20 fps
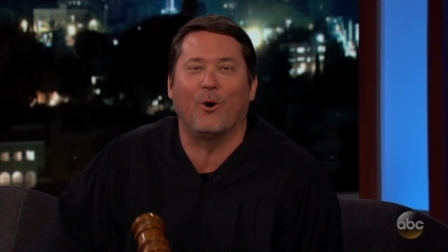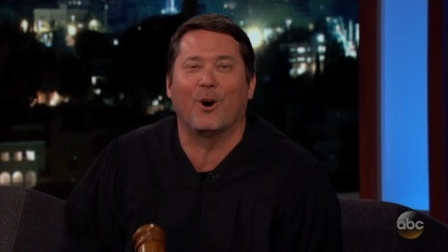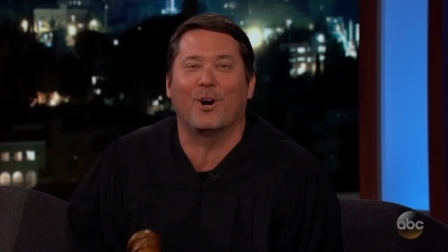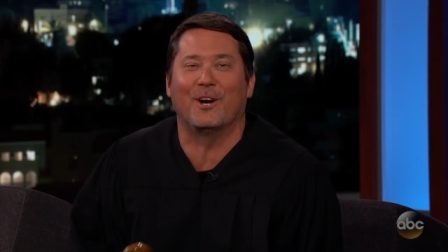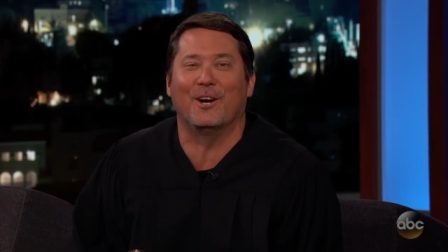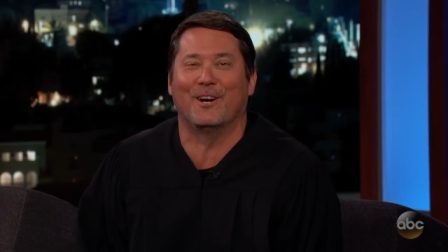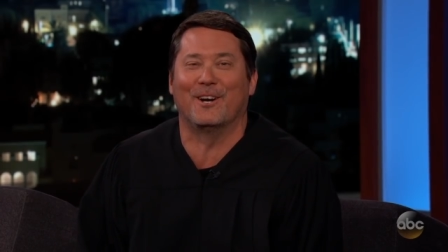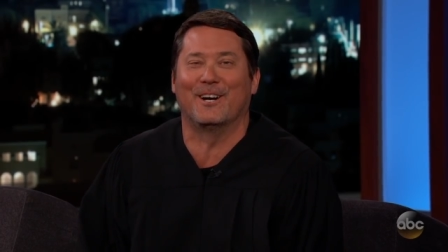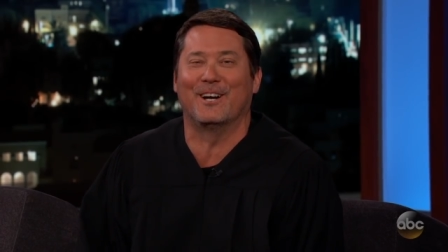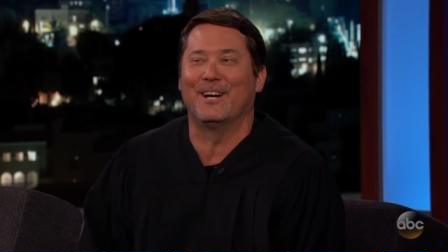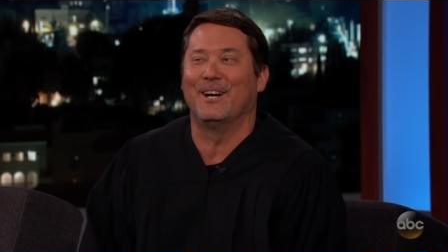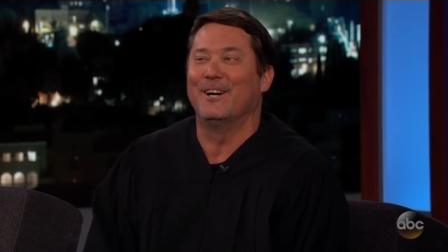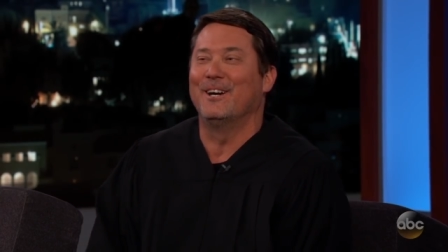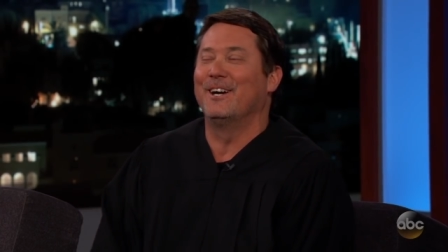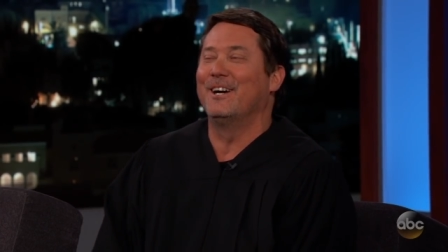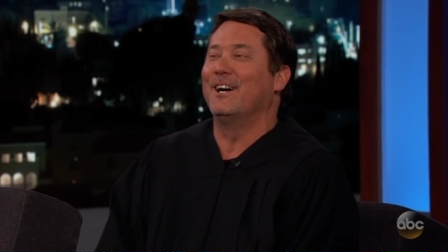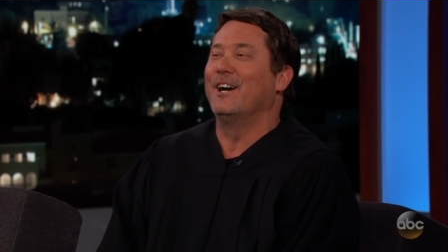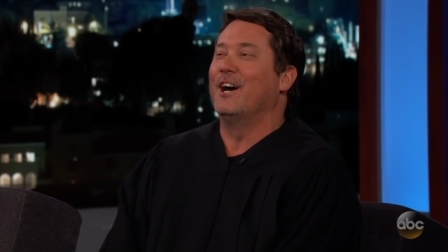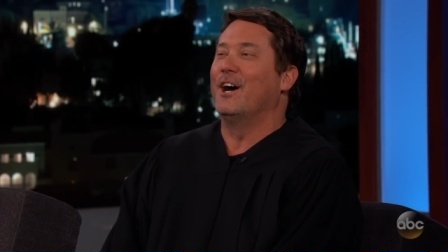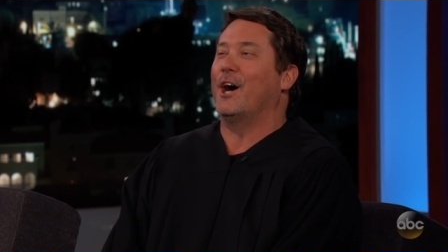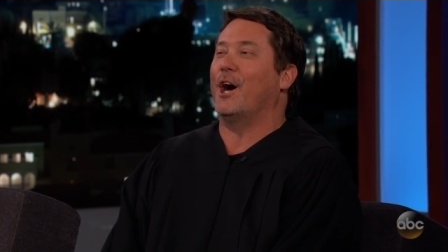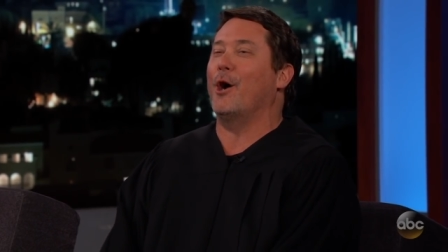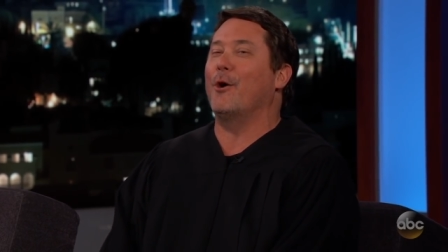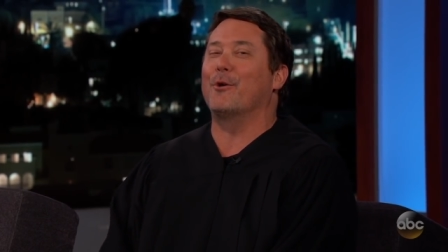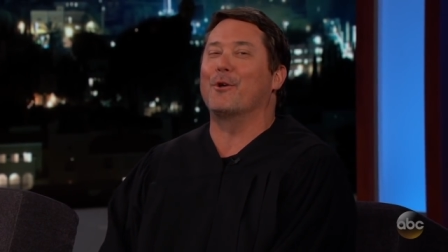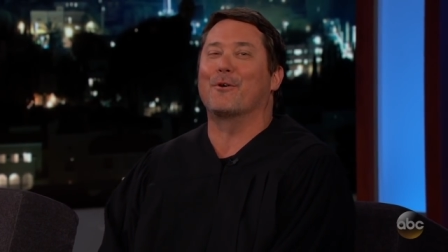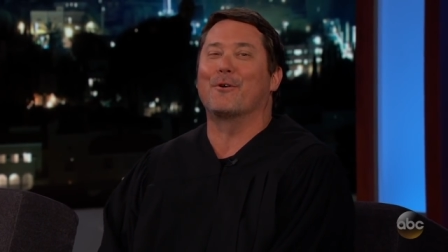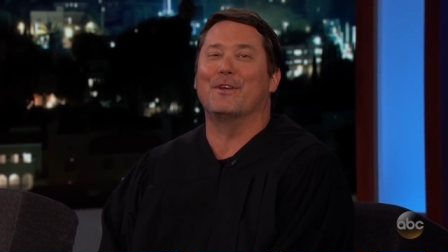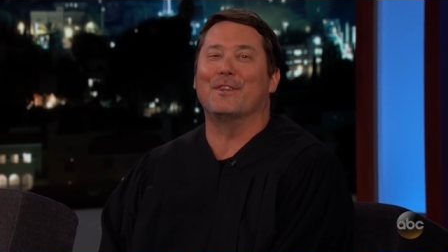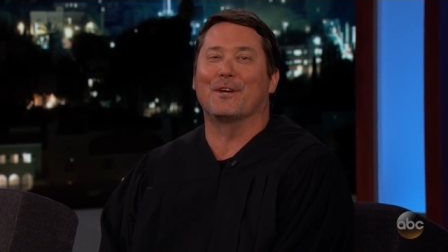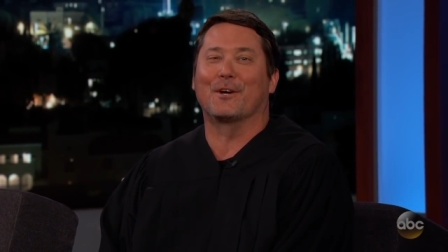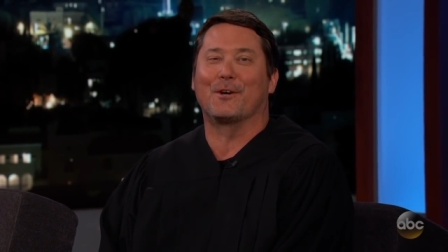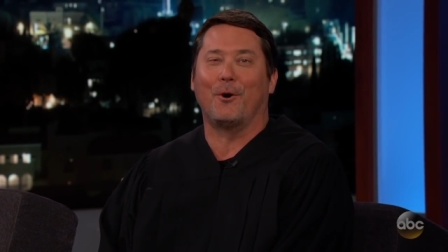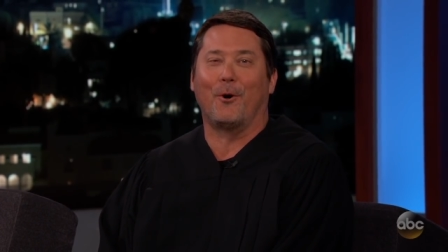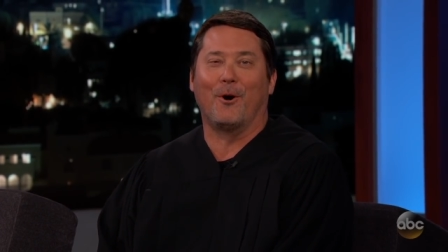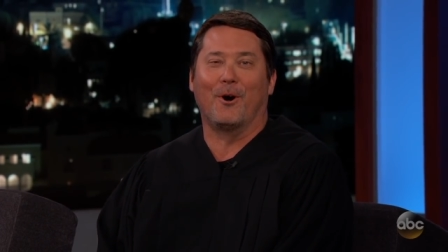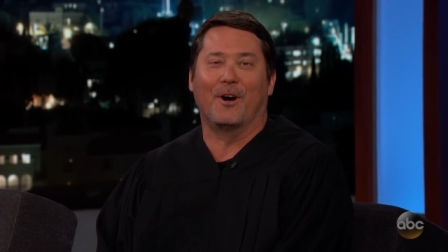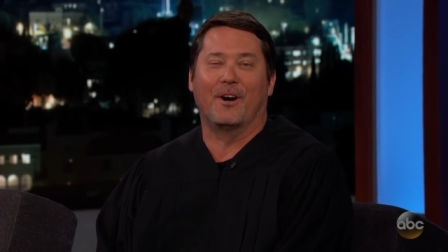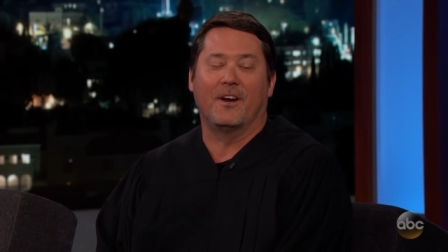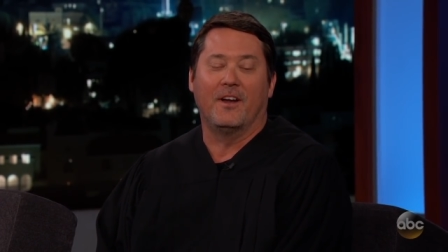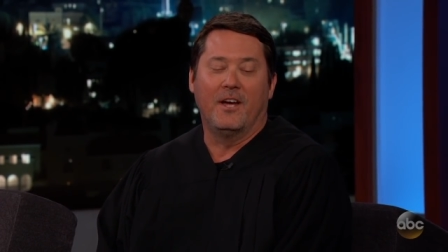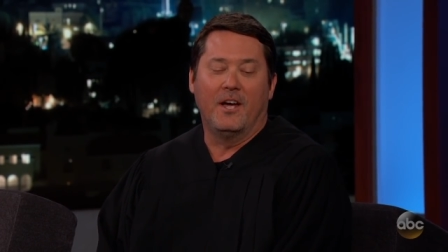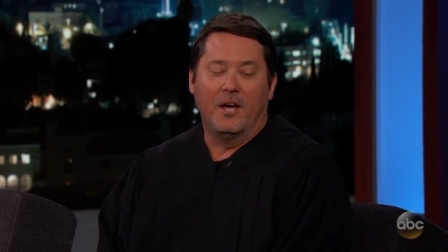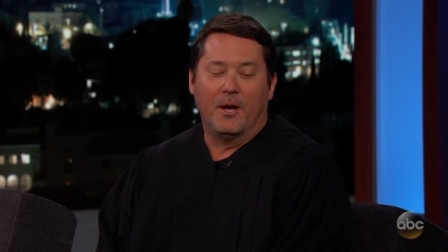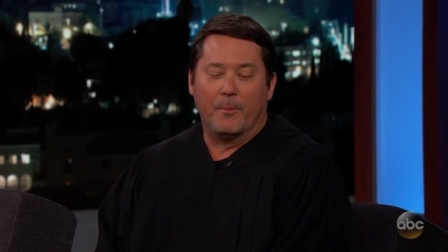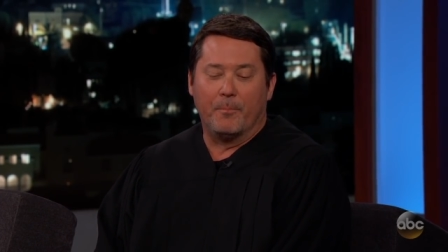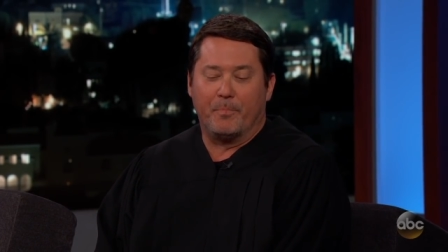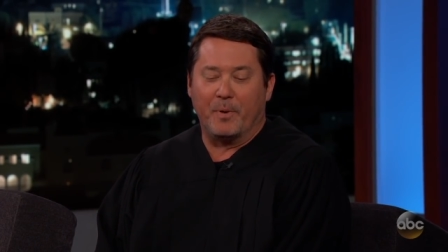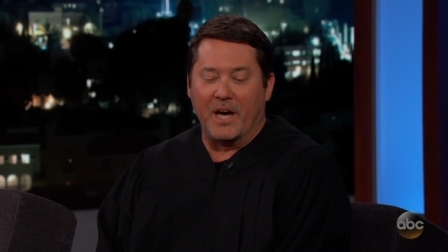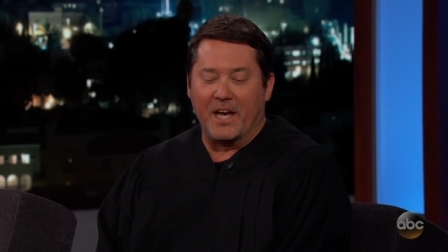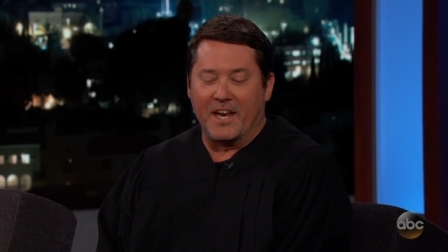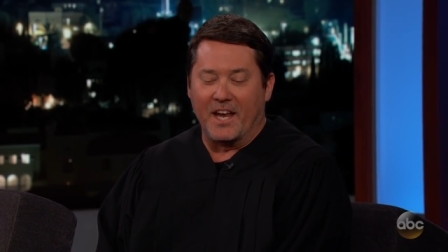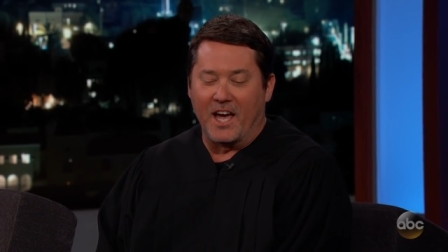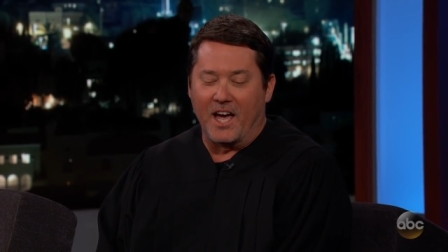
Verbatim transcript: Order in the But